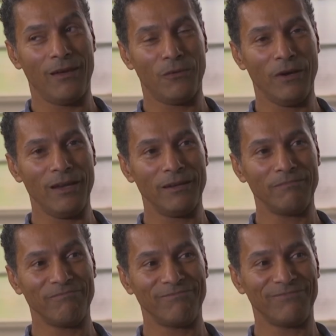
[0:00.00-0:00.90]
Well,
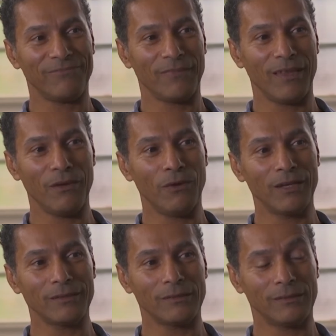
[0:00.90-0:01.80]
it
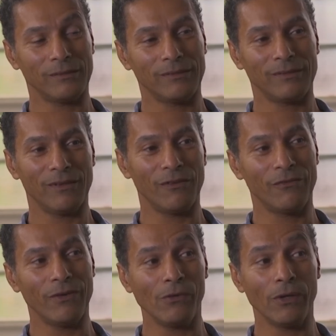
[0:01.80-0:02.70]
was a
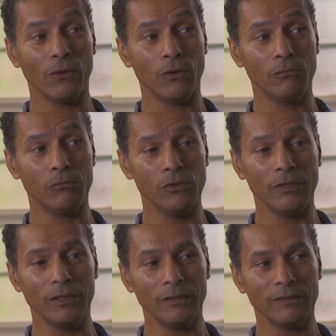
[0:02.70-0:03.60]
very old
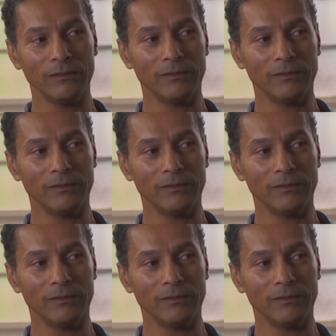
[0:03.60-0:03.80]
building,